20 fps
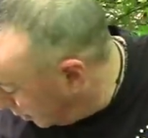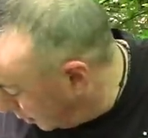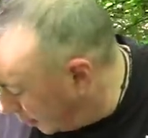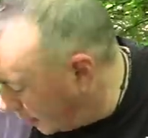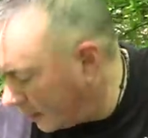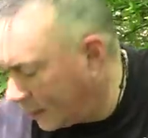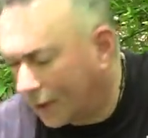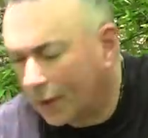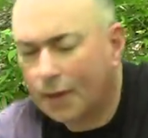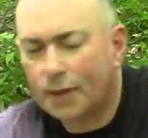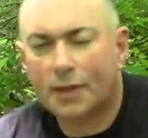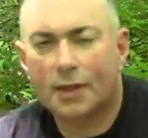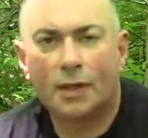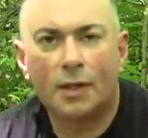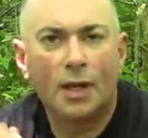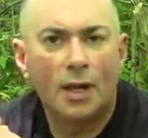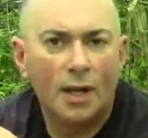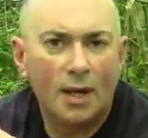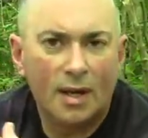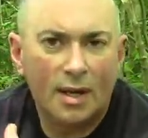uses, and
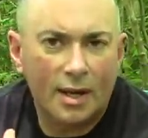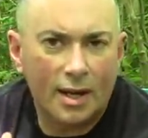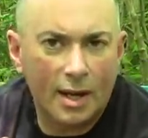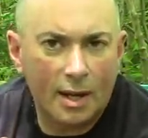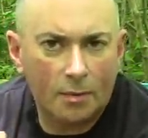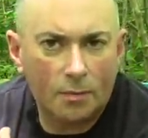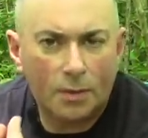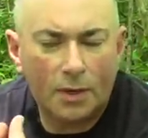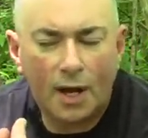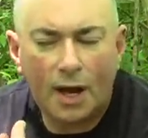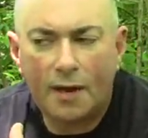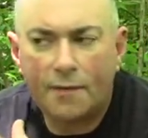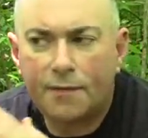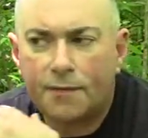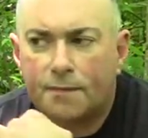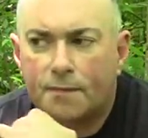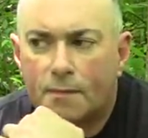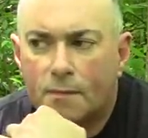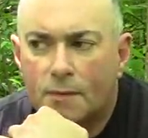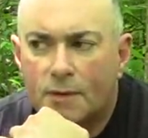and when I've
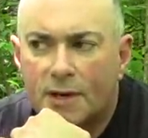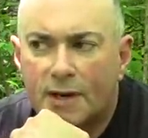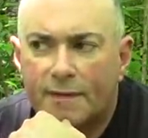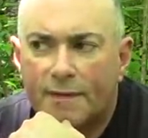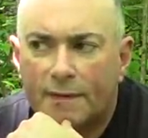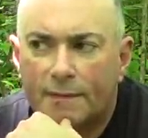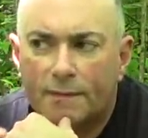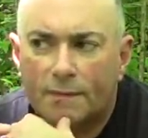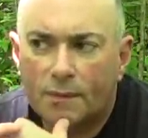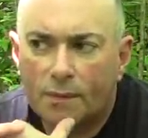when I've